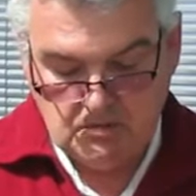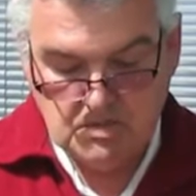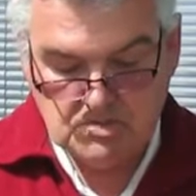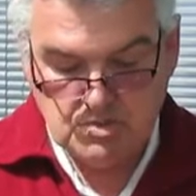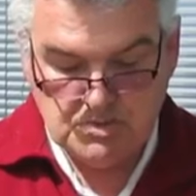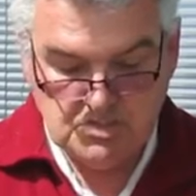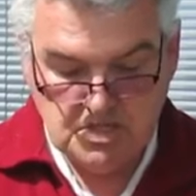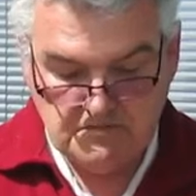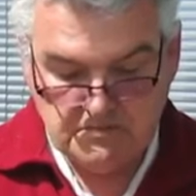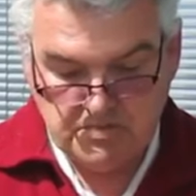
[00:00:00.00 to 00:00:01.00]
to
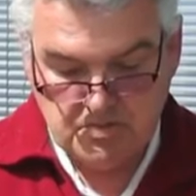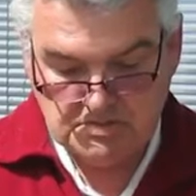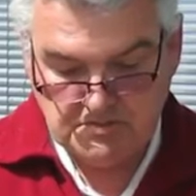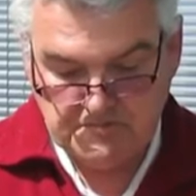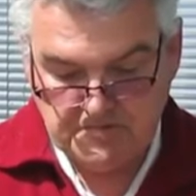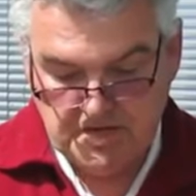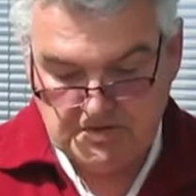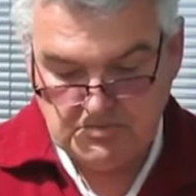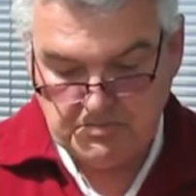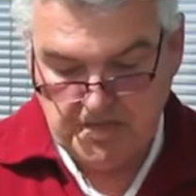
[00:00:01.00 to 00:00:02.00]
achieve a price of
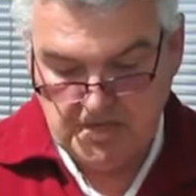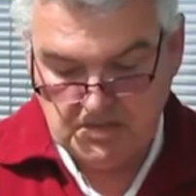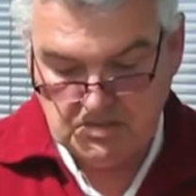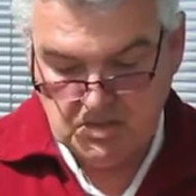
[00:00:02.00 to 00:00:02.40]
£300